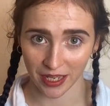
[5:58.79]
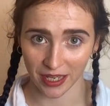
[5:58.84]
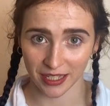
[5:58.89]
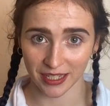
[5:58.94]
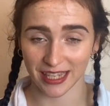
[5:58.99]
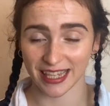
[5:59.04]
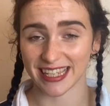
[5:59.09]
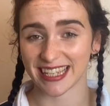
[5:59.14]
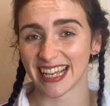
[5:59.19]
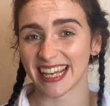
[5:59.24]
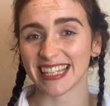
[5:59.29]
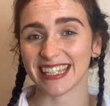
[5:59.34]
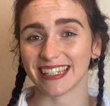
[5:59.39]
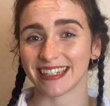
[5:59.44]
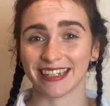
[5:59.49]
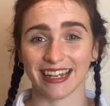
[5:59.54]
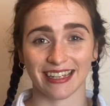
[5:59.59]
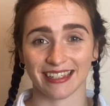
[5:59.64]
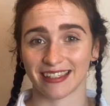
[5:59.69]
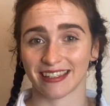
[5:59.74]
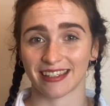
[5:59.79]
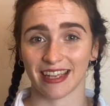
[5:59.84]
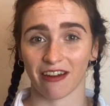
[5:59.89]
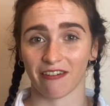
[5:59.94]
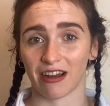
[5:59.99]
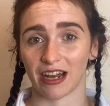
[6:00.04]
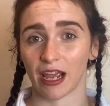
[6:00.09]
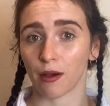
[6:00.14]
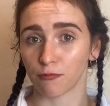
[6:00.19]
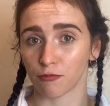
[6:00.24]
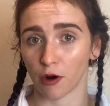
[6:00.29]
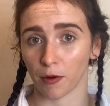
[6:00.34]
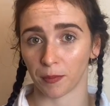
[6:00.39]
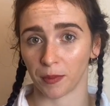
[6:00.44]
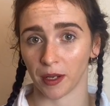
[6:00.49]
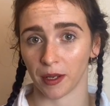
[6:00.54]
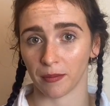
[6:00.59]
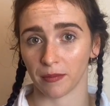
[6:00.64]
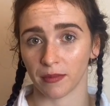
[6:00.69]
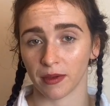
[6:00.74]
so this isn't necessarily a
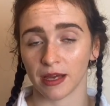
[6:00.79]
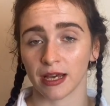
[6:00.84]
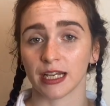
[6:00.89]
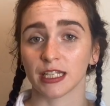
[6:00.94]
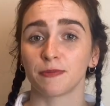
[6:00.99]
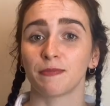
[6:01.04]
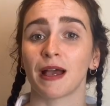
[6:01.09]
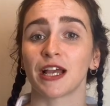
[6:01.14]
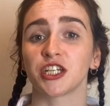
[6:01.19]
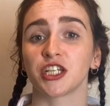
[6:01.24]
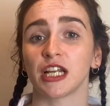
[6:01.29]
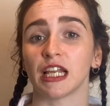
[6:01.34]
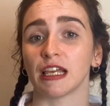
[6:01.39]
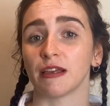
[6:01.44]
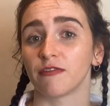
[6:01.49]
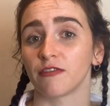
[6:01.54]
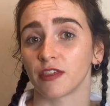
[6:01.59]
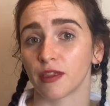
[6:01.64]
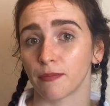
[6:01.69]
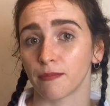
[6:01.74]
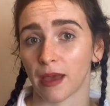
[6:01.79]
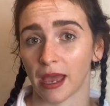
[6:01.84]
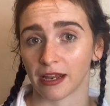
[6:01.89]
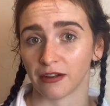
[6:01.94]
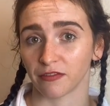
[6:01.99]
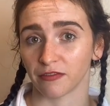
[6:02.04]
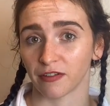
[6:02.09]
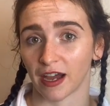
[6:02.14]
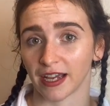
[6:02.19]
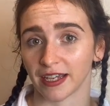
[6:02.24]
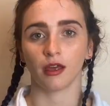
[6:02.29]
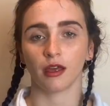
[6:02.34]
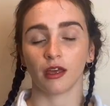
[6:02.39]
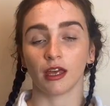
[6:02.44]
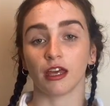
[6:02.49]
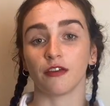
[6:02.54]
problem, especially for the main fight. If